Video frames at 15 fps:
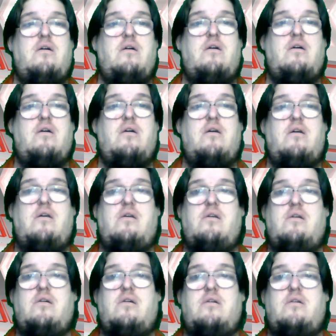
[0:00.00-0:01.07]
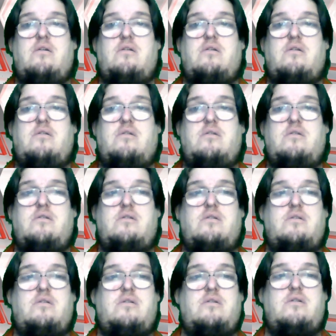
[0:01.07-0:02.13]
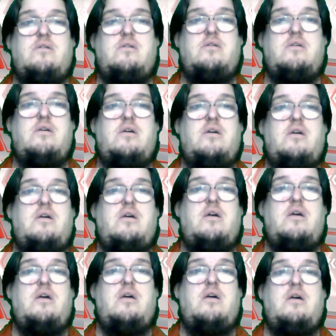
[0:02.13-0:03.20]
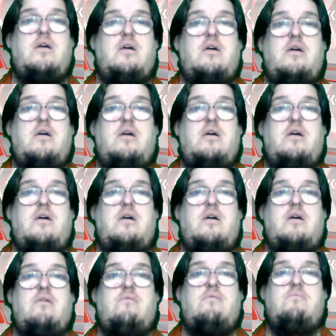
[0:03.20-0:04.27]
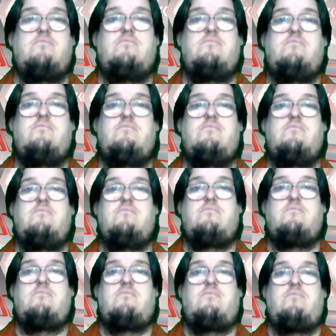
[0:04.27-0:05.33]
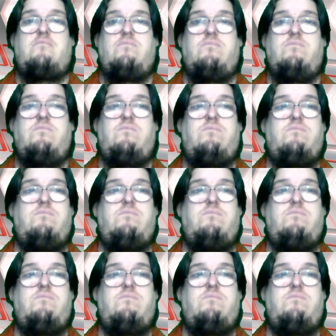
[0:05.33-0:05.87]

(silence)